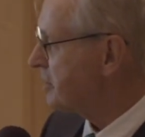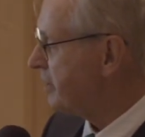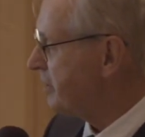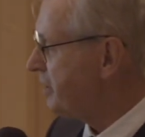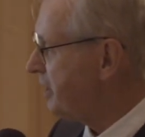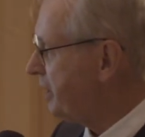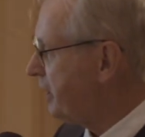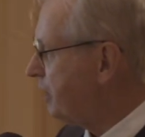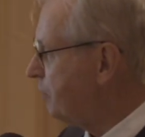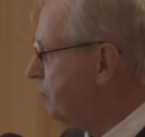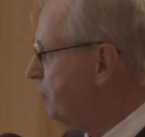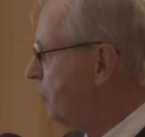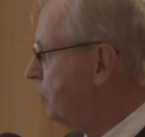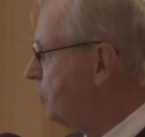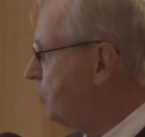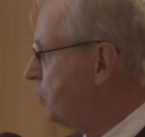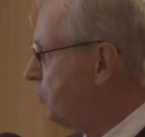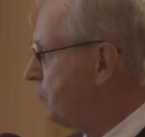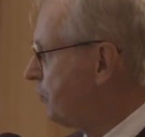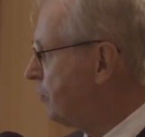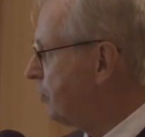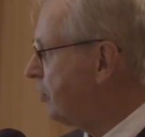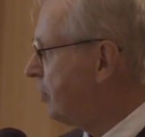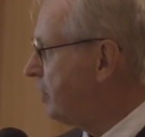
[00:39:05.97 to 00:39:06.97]
I think he wrote
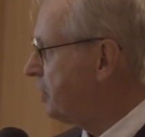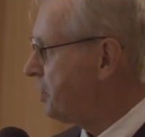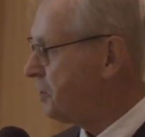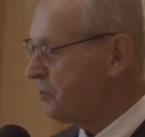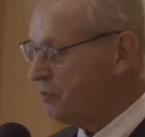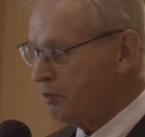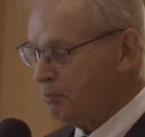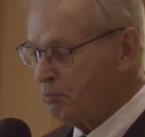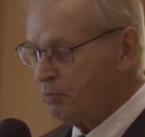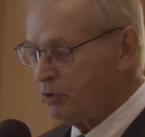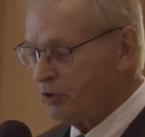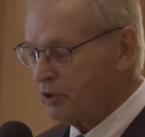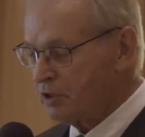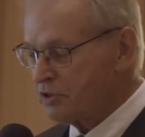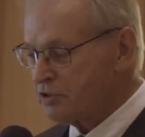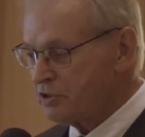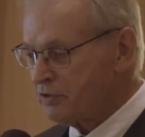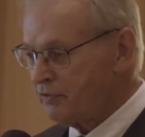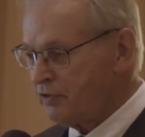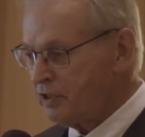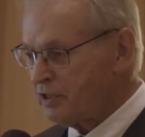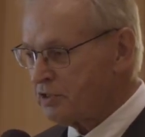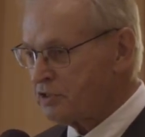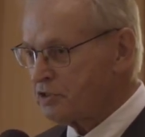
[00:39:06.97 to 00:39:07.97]
over 100 books
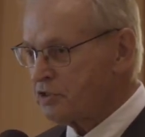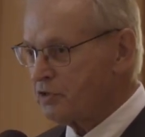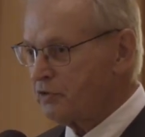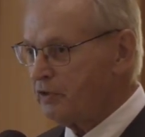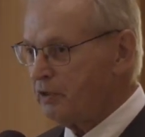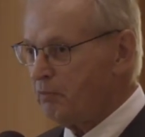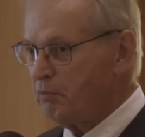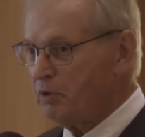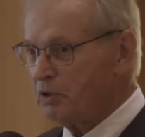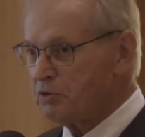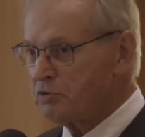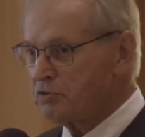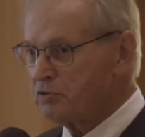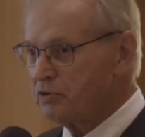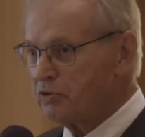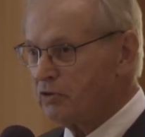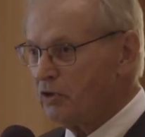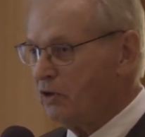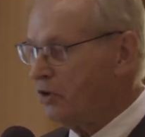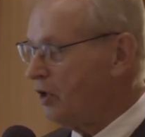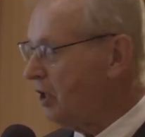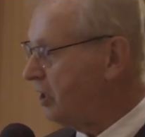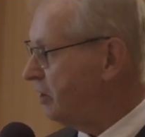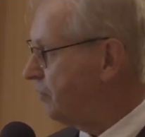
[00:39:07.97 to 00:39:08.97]
of history,
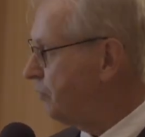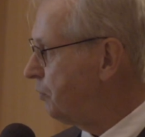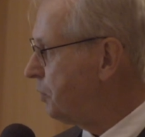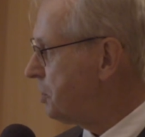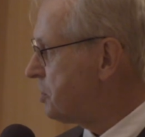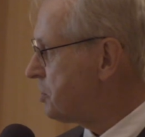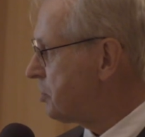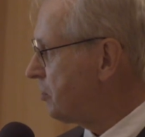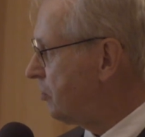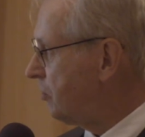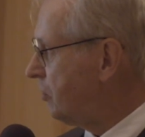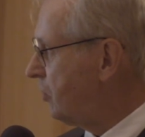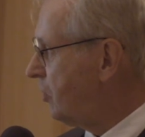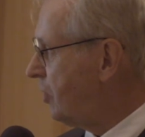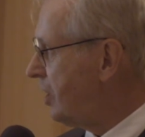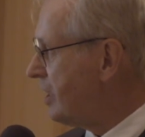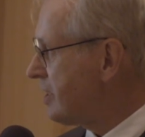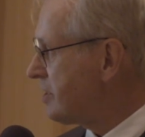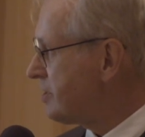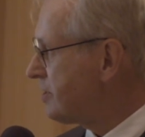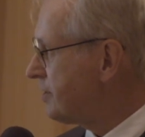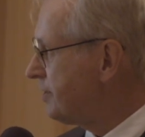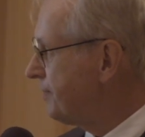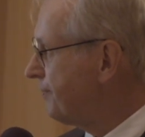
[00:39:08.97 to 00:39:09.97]
all of which are
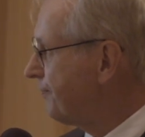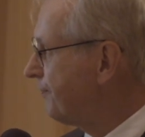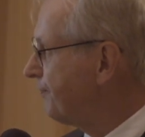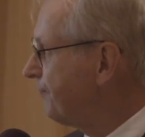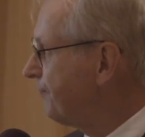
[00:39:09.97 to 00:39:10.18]
lost.